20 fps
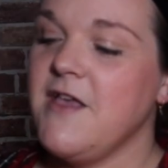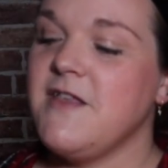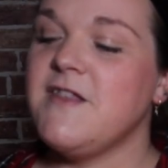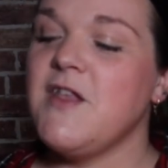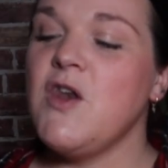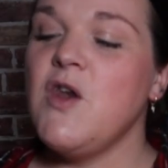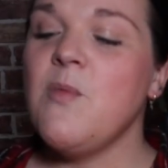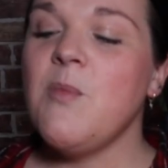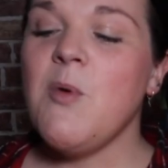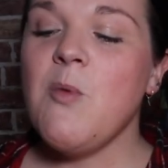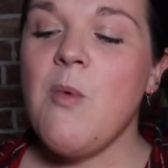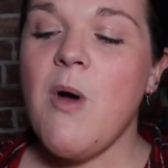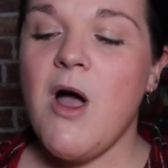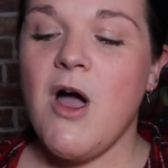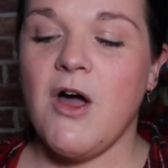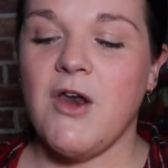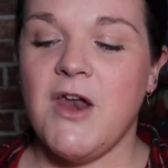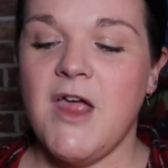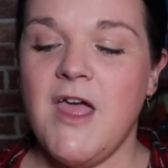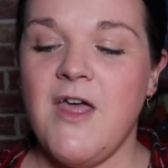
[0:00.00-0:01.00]
so number
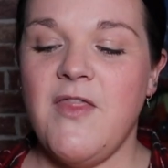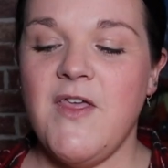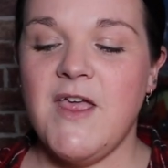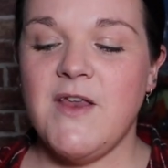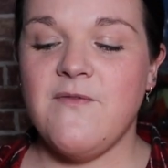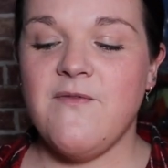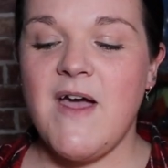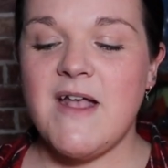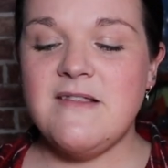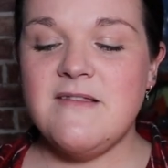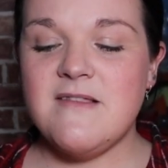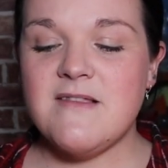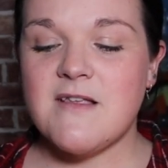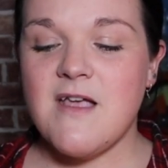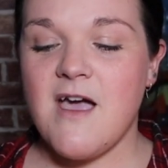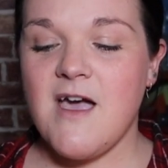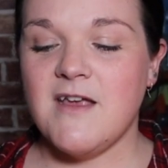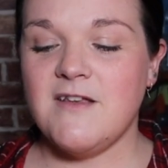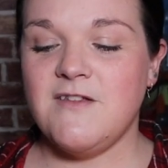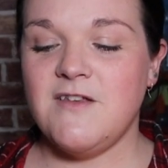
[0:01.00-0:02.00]
one, the advanced
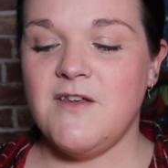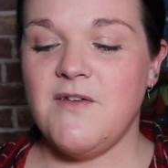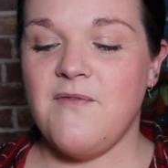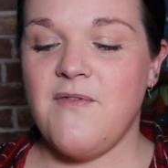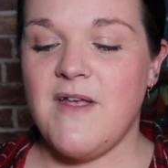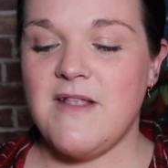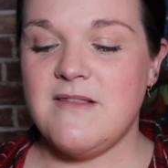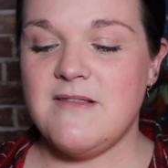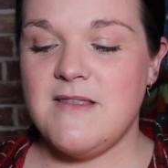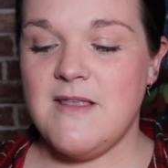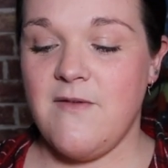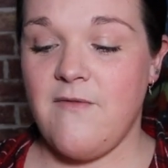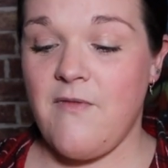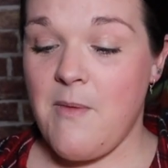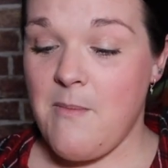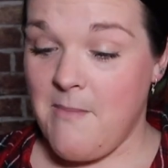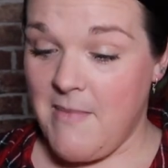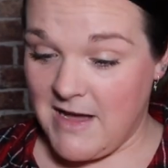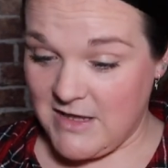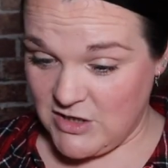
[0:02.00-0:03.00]
guide to defensive
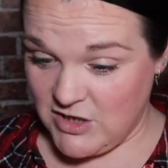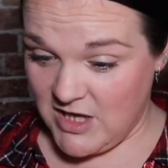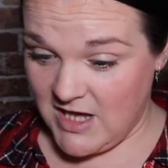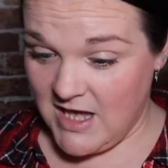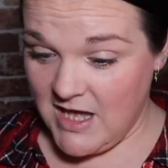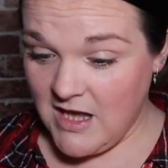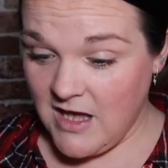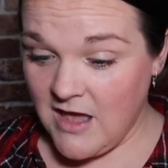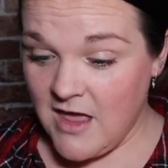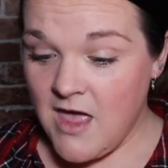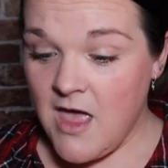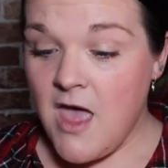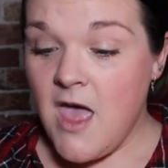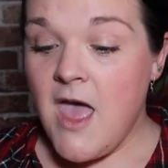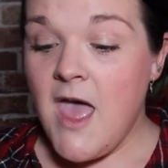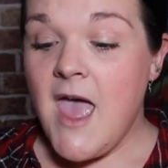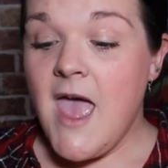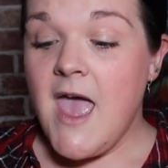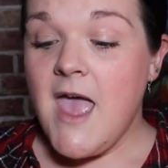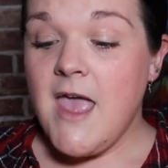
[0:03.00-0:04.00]
magic.
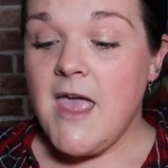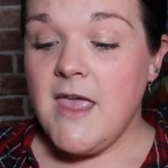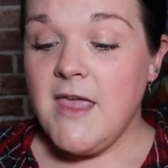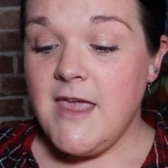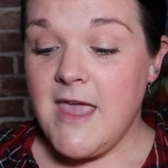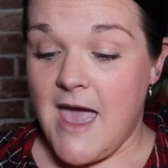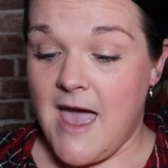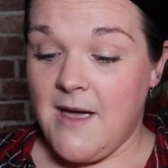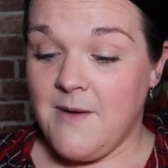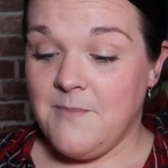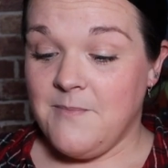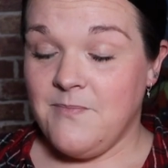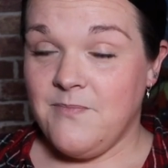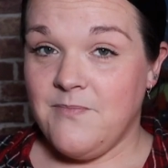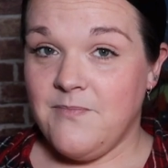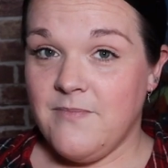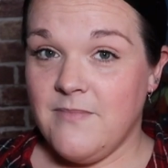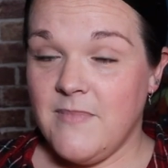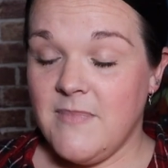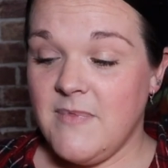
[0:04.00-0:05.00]
Yeah,
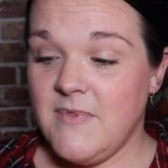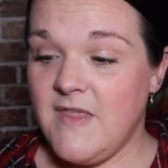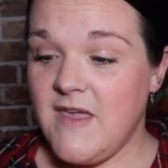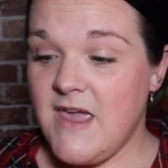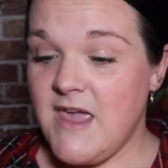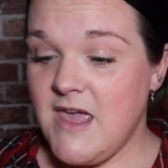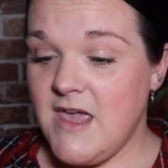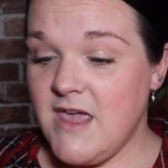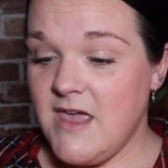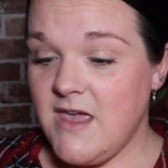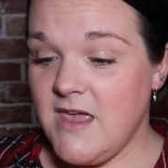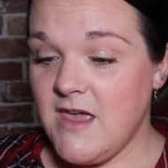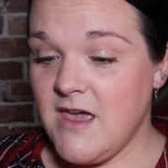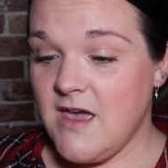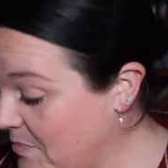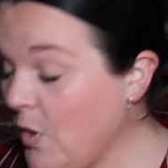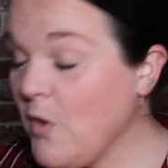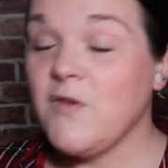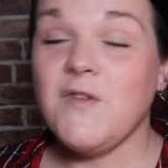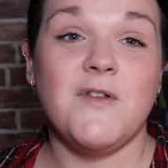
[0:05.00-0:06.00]
the
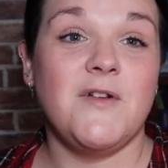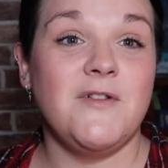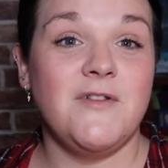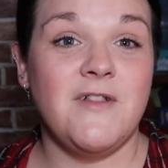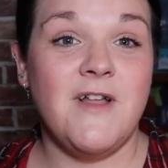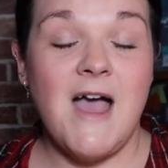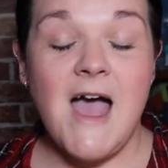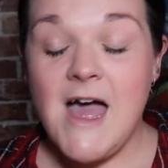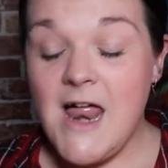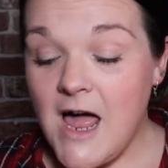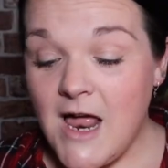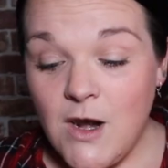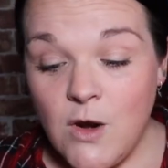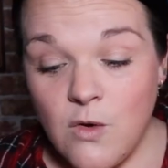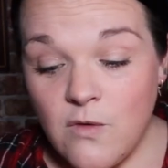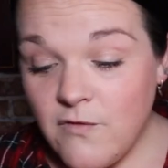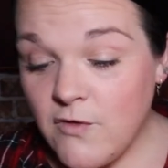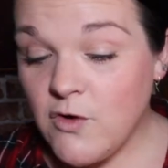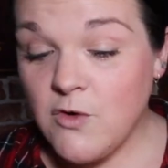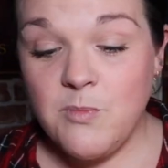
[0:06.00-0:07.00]
puzzle. I
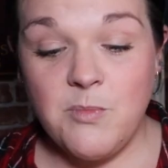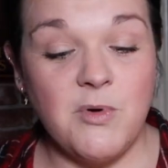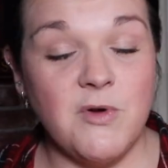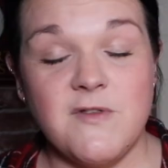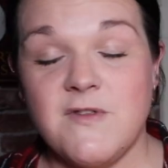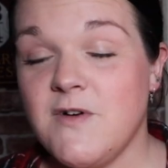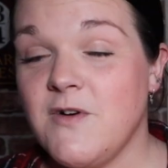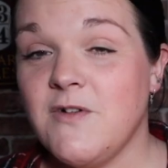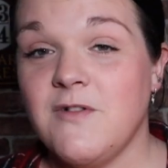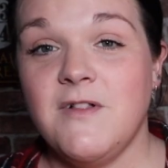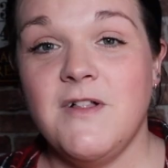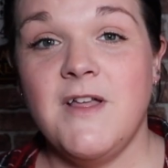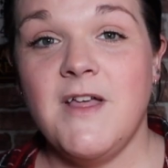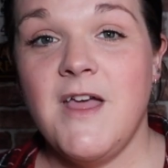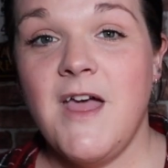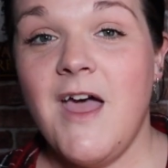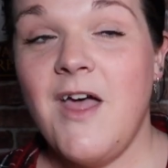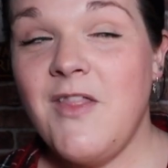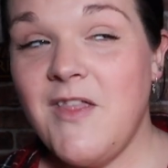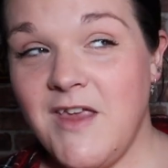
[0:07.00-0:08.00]
love a good puzzle
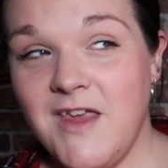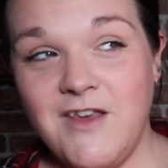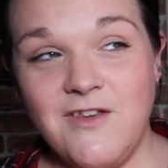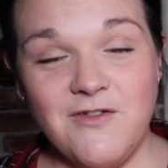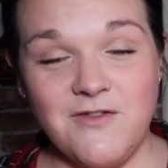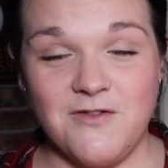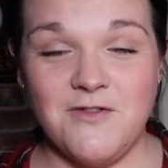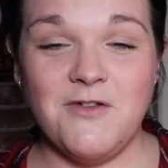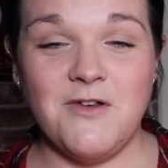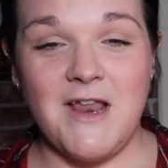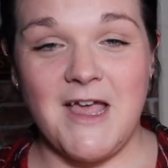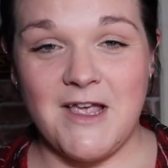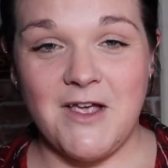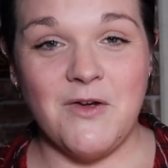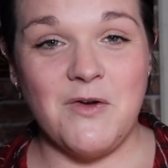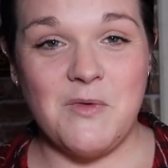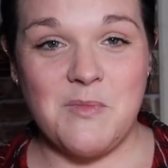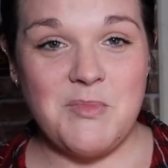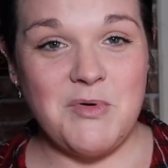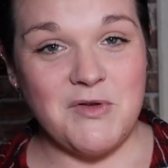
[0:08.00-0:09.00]
and it does look like a
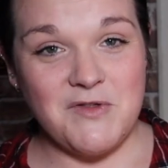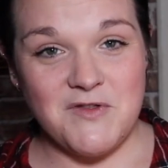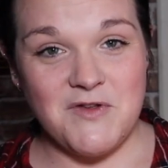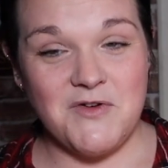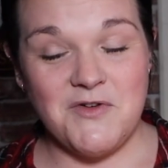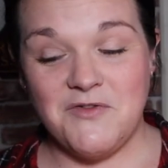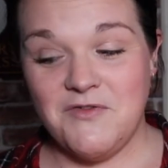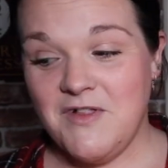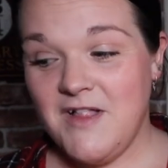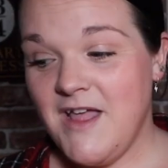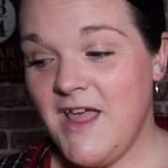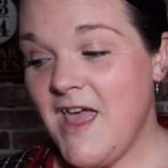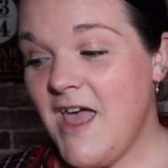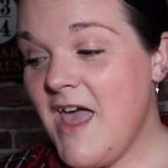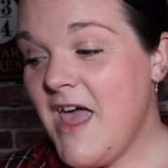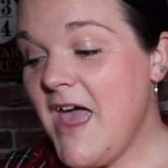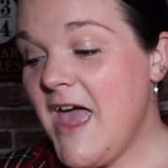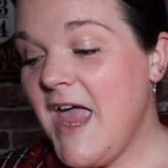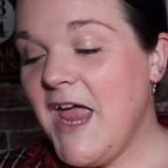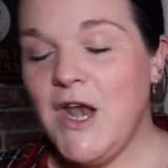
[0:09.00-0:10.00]
good puzzle.
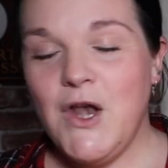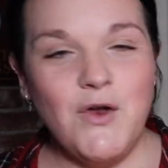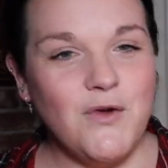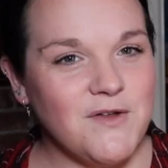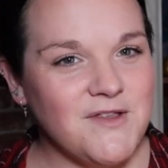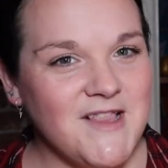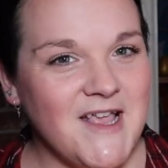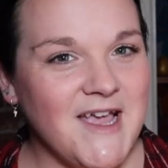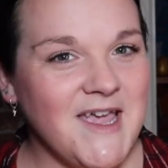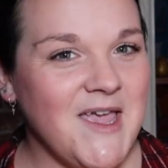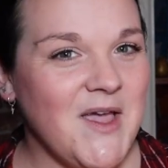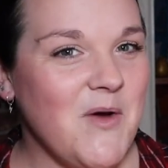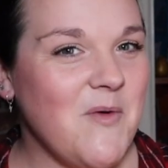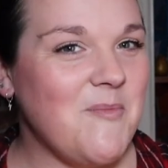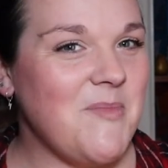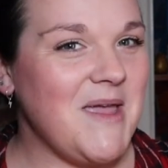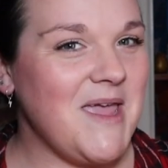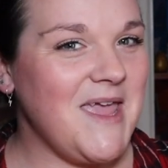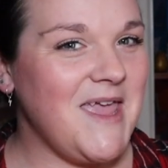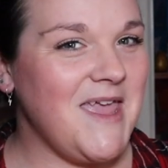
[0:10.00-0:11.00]
It looks like it'll
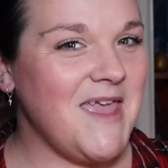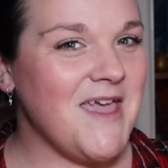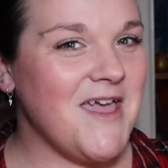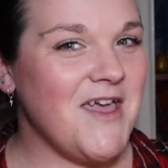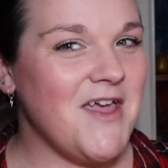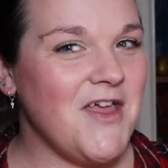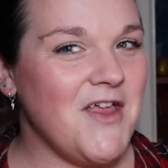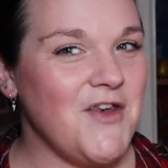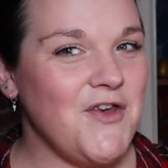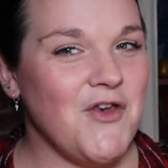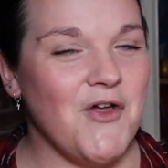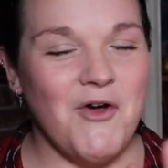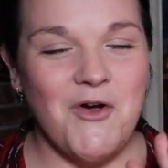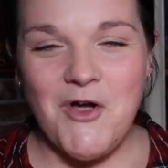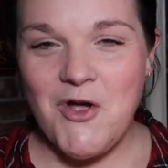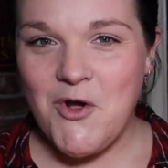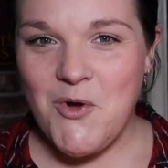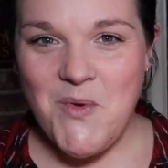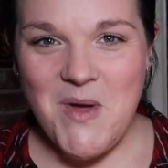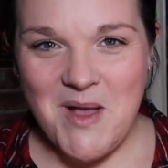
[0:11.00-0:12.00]
be not
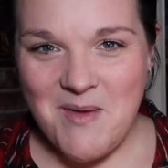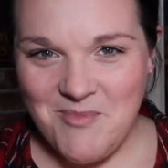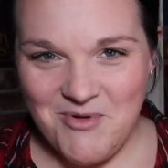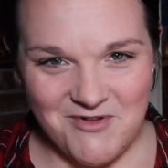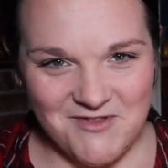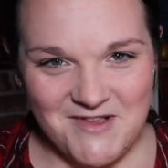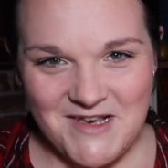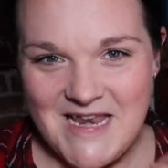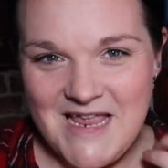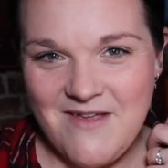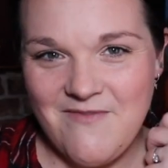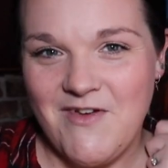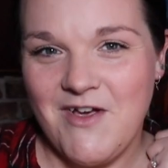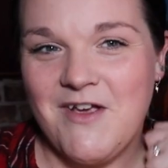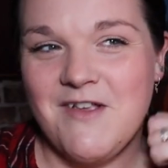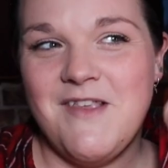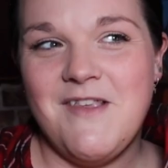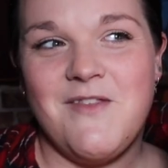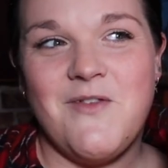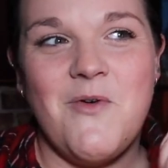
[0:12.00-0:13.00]
a quick puzzle either
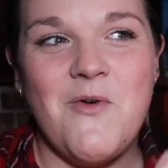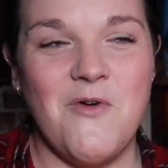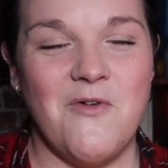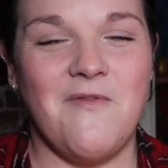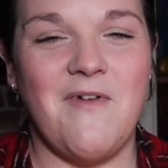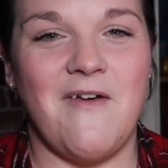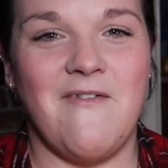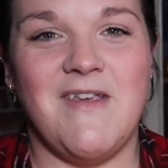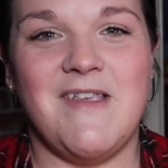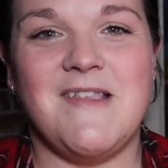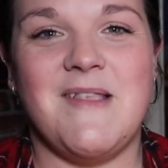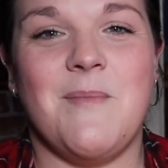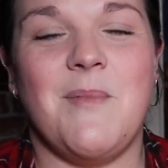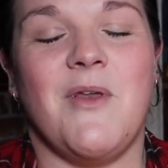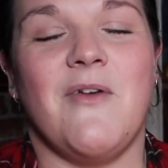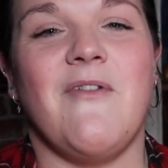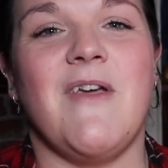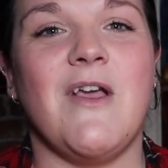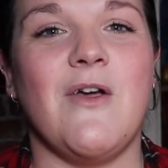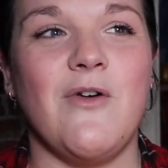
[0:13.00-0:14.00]
because it's all very
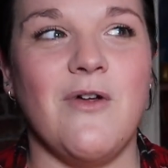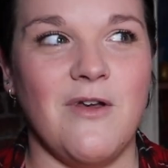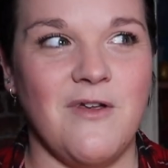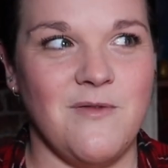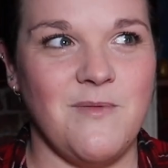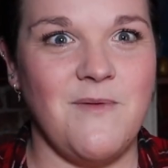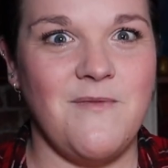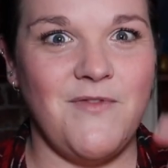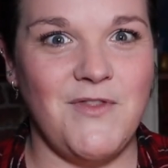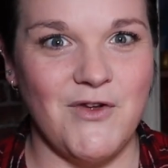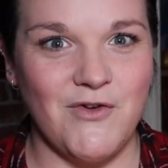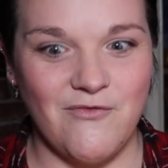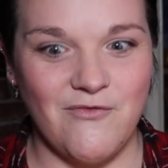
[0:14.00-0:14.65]
similar in colours with the